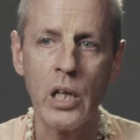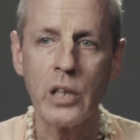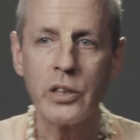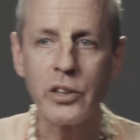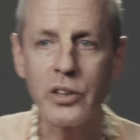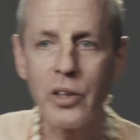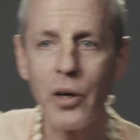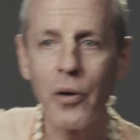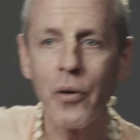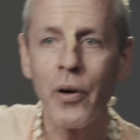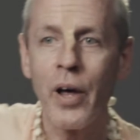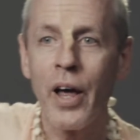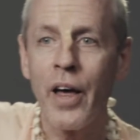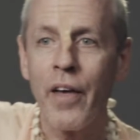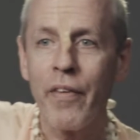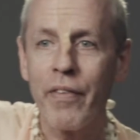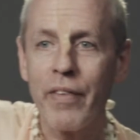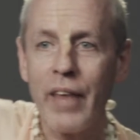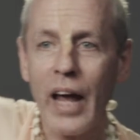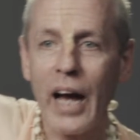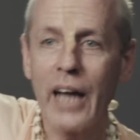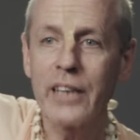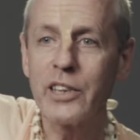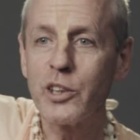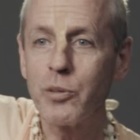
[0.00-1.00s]
So
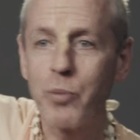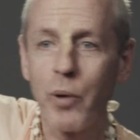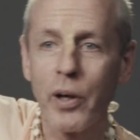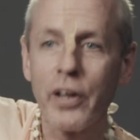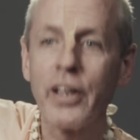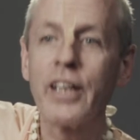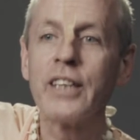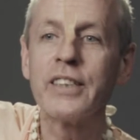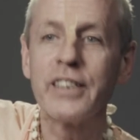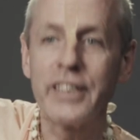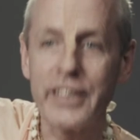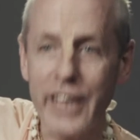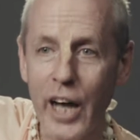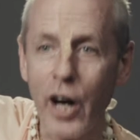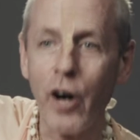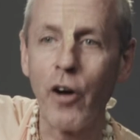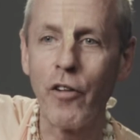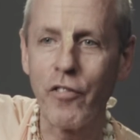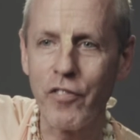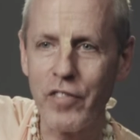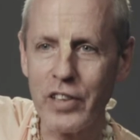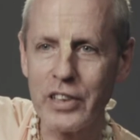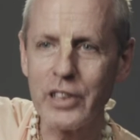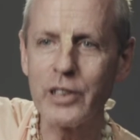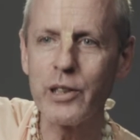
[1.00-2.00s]
that's where the
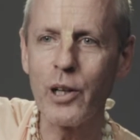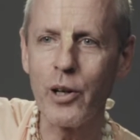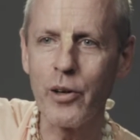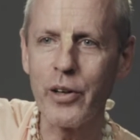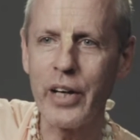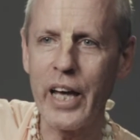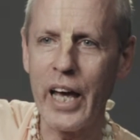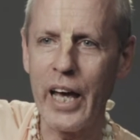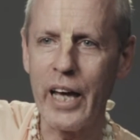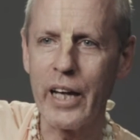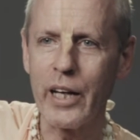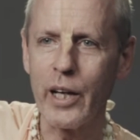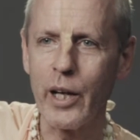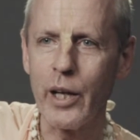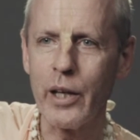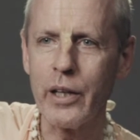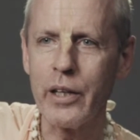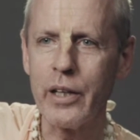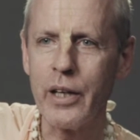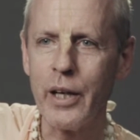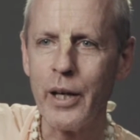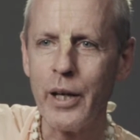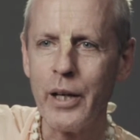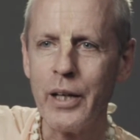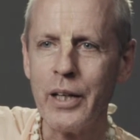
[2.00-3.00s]
self is
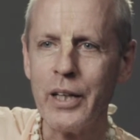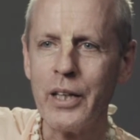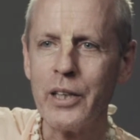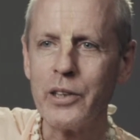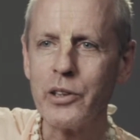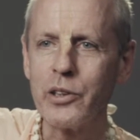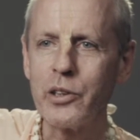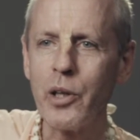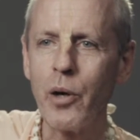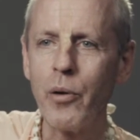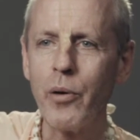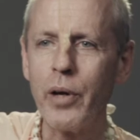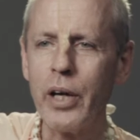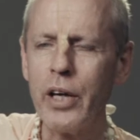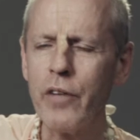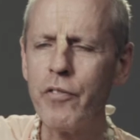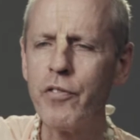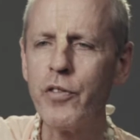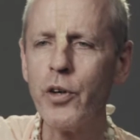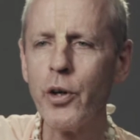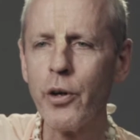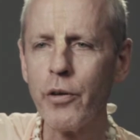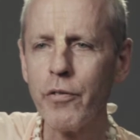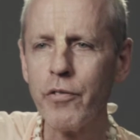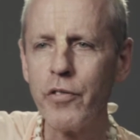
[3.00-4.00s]
located. So if
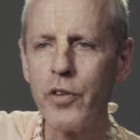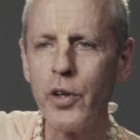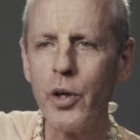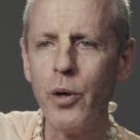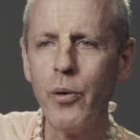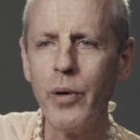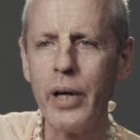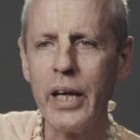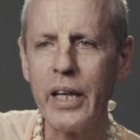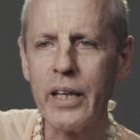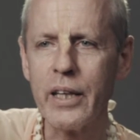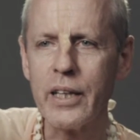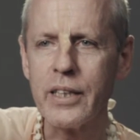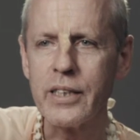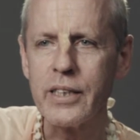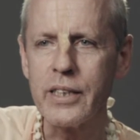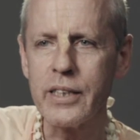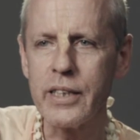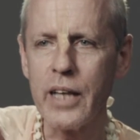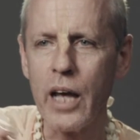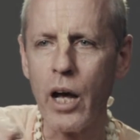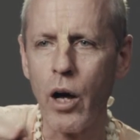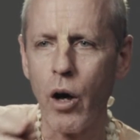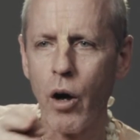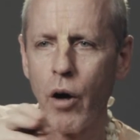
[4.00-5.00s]
you're viewing the
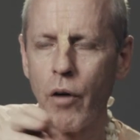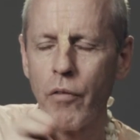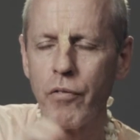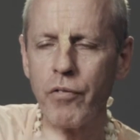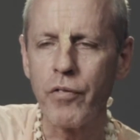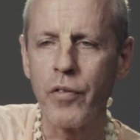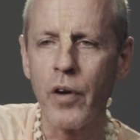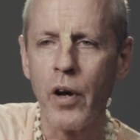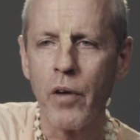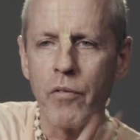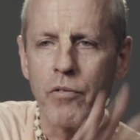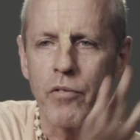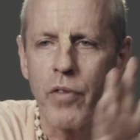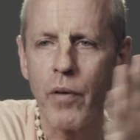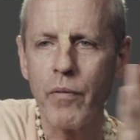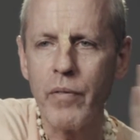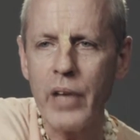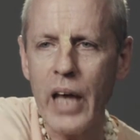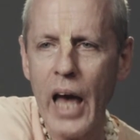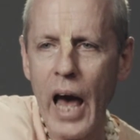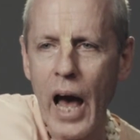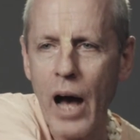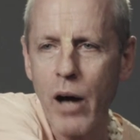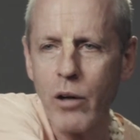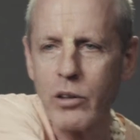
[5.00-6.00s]
self from
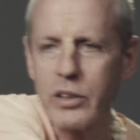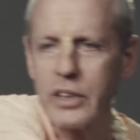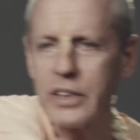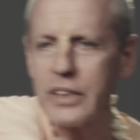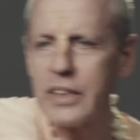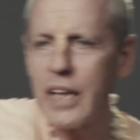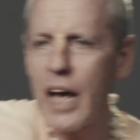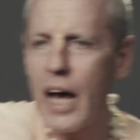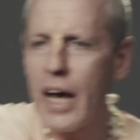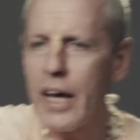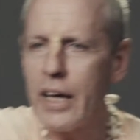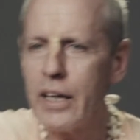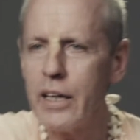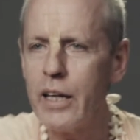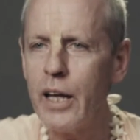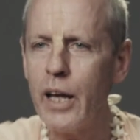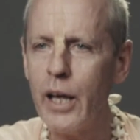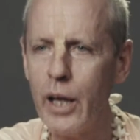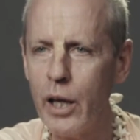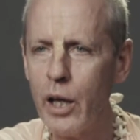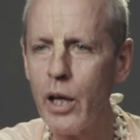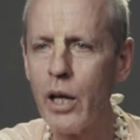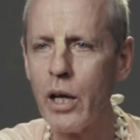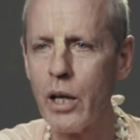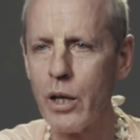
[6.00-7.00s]
the outside
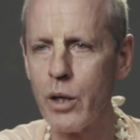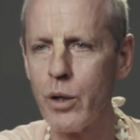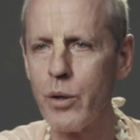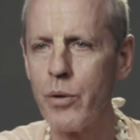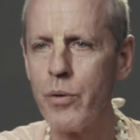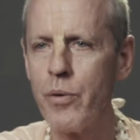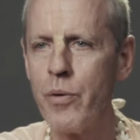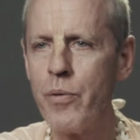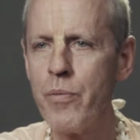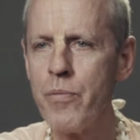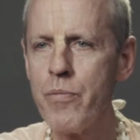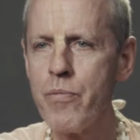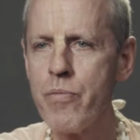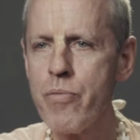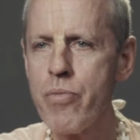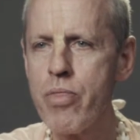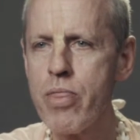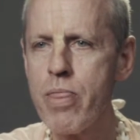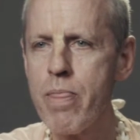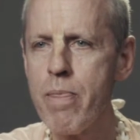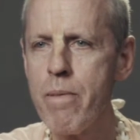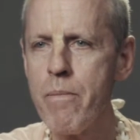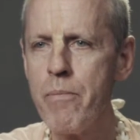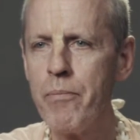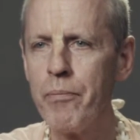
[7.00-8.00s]
in
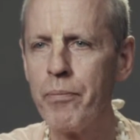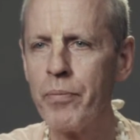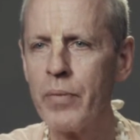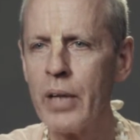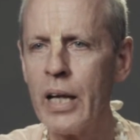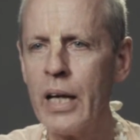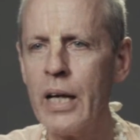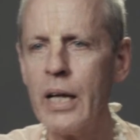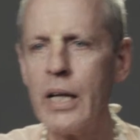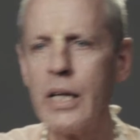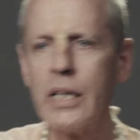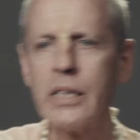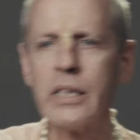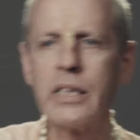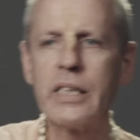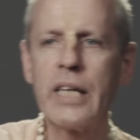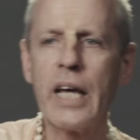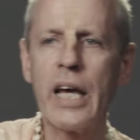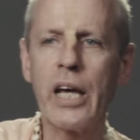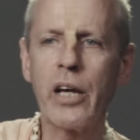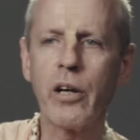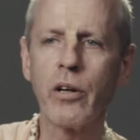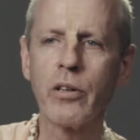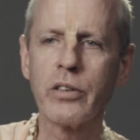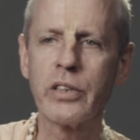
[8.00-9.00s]
and
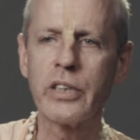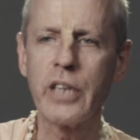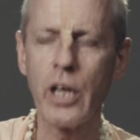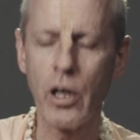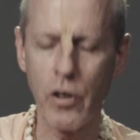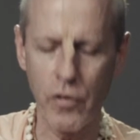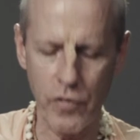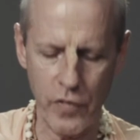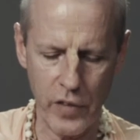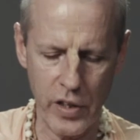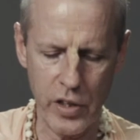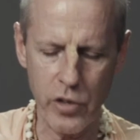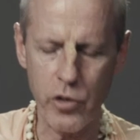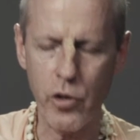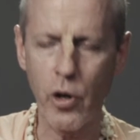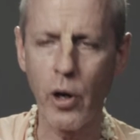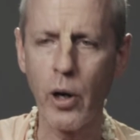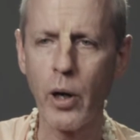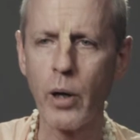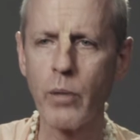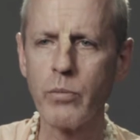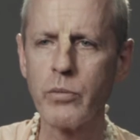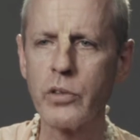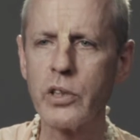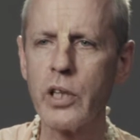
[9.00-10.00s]
seeing yourself in
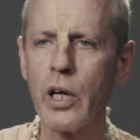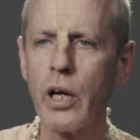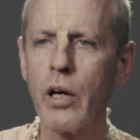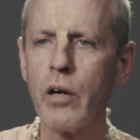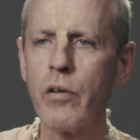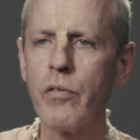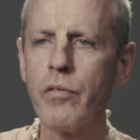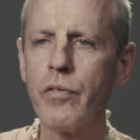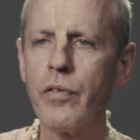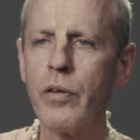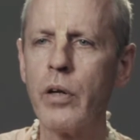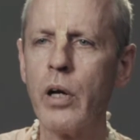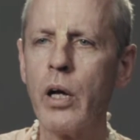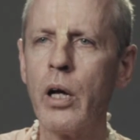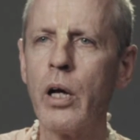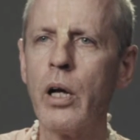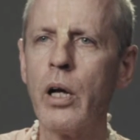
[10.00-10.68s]
terms of